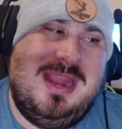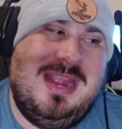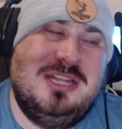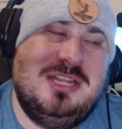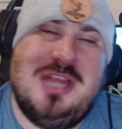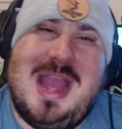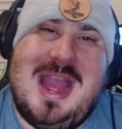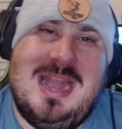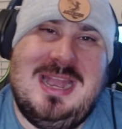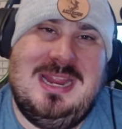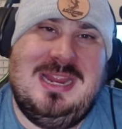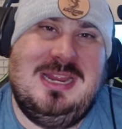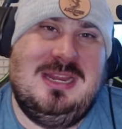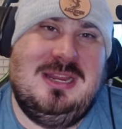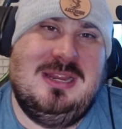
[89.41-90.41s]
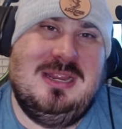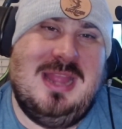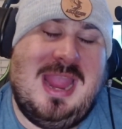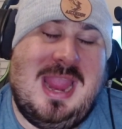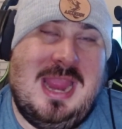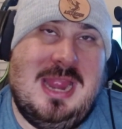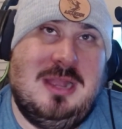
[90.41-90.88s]
each adding
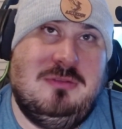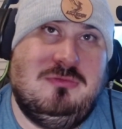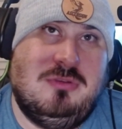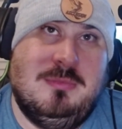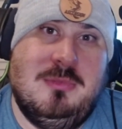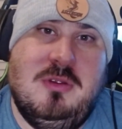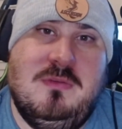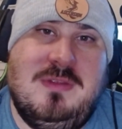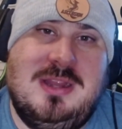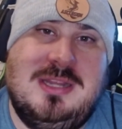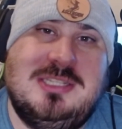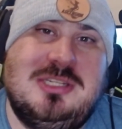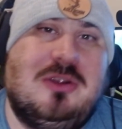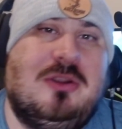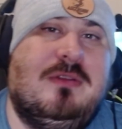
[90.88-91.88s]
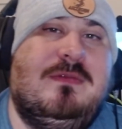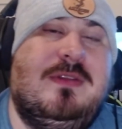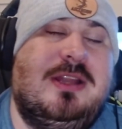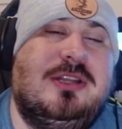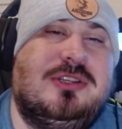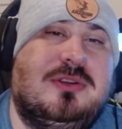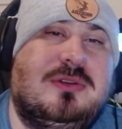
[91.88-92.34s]
and removing certain
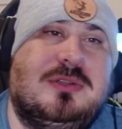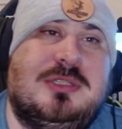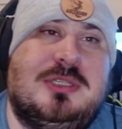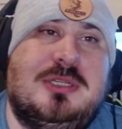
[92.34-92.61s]
features.